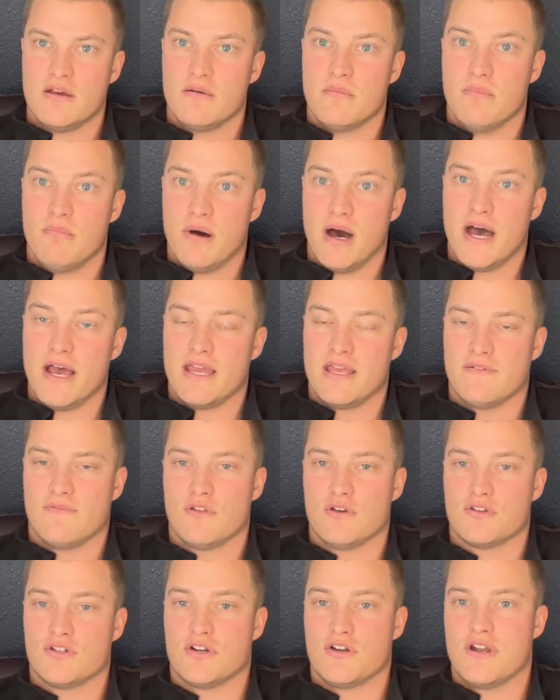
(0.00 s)
But if
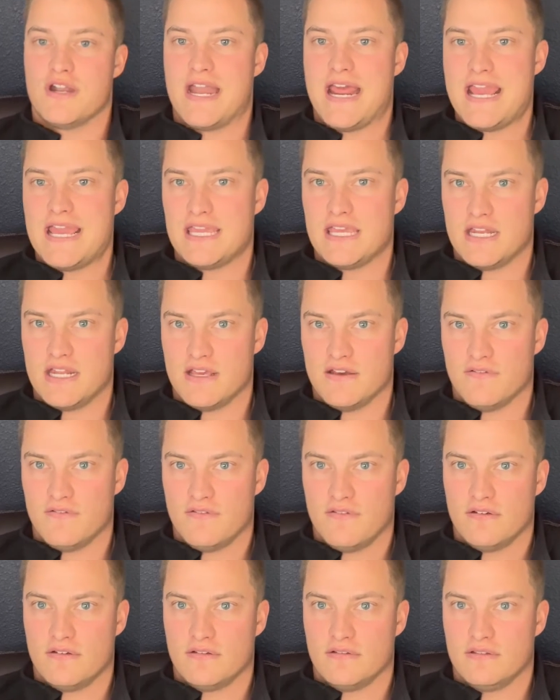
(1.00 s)
those are
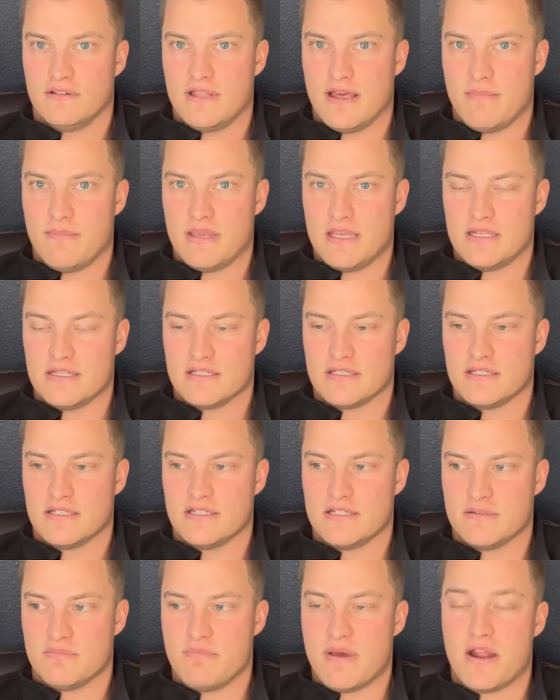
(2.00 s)
negative, that means
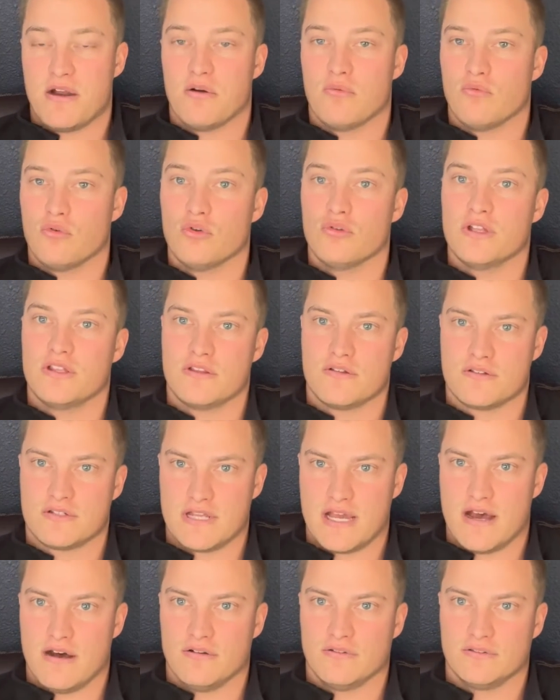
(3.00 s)
it's better ruling those
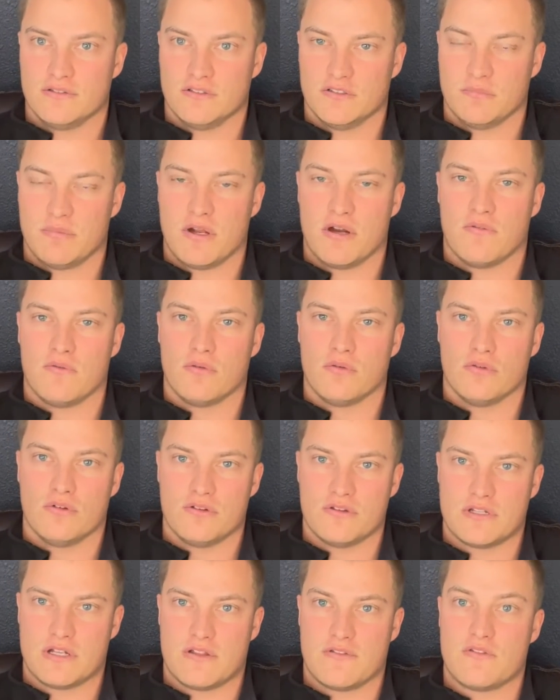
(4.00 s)
out. So it's better for ruling
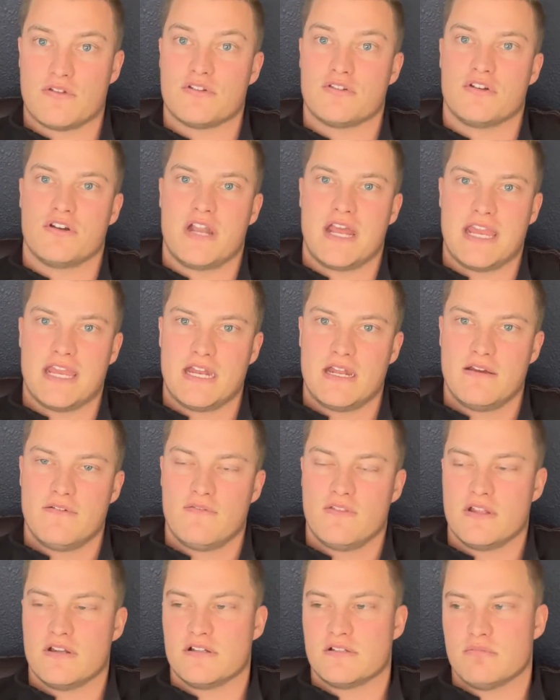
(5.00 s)
those out. If those are negative,
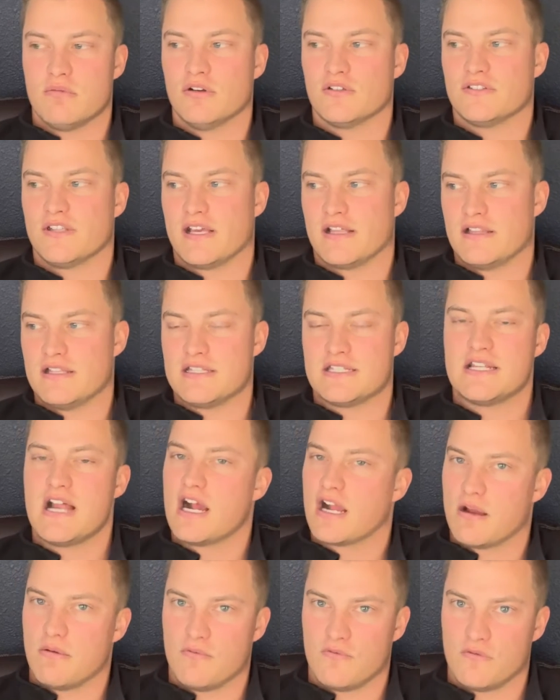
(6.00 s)
then it's most likely it's
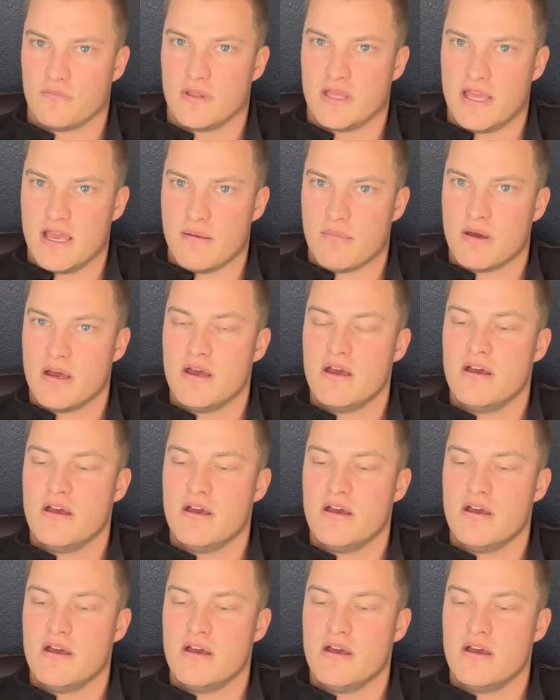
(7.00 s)
not coming from the hip.